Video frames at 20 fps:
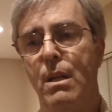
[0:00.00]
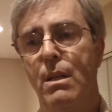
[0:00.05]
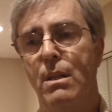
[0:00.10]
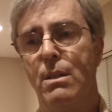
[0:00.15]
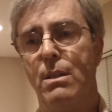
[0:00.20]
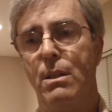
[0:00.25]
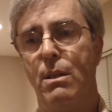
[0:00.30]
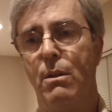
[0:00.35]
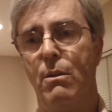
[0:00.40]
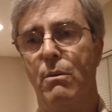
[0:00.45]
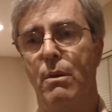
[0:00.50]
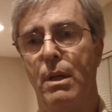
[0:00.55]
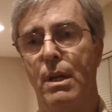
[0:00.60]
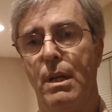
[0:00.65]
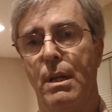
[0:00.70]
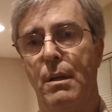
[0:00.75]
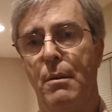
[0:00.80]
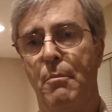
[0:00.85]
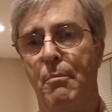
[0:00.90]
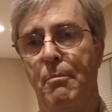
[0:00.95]
So
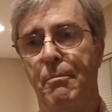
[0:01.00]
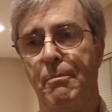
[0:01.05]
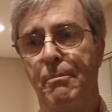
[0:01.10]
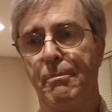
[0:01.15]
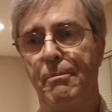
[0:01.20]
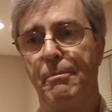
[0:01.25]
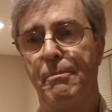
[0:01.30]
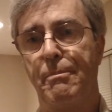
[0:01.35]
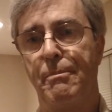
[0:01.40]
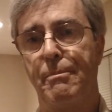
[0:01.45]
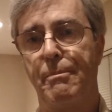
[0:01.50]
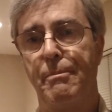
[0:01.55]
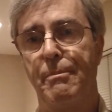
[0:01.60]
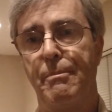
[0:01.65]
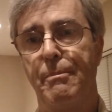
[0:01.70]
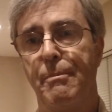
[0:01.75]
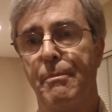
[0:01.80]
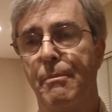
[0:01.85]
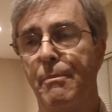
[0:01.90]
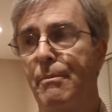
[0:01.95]
um,
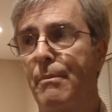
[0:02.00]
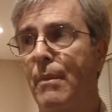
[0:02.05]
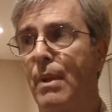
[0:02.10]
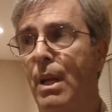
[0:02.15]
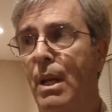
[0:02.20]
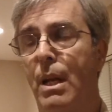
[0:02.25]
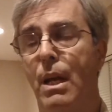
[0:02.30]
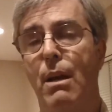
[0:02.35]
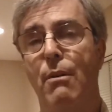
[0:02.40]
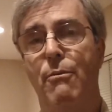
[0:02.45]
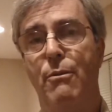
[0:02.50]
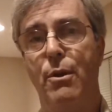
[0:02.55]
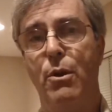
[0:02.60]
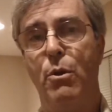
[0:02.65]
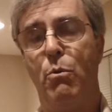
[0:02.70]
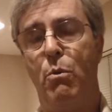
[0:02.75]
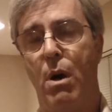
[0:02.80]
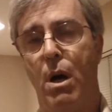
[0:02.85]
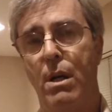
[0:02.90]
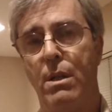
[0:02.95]
if you
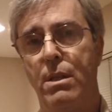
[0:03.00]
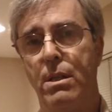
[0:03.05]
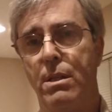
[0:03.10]
want to